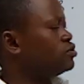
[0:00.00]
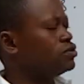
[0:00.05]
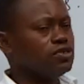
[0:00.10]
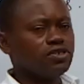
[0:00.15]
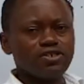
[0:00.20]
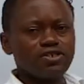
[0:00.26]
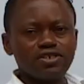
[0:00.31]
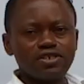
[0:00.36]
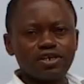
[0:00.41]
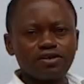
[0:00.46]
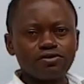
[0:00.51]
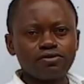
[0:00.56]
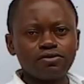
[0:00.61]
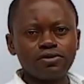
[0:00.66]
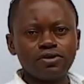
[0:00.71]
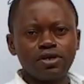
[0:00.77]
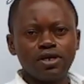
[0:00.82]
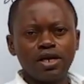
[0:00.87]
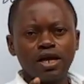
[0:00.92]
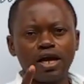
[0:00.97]
to this circle.
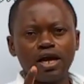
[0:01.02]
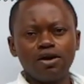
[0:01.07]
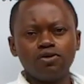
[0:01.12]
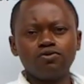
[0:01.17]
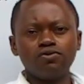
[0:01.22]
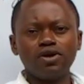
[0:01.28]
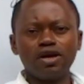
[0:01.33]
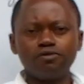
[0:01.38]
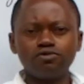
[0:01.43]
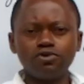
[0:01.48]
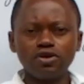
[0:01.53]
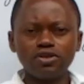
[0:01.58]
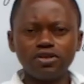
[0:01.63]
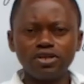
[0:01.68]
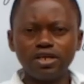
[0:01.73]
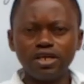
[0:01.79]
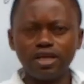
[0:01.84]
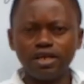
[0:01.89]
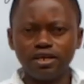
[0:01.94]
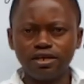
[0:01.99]
And we have
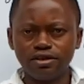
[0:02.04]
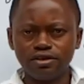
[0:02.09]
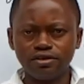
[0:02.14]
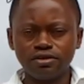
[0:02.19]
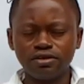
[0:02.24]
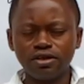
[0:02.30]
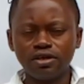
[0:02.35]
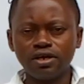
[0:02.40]
done a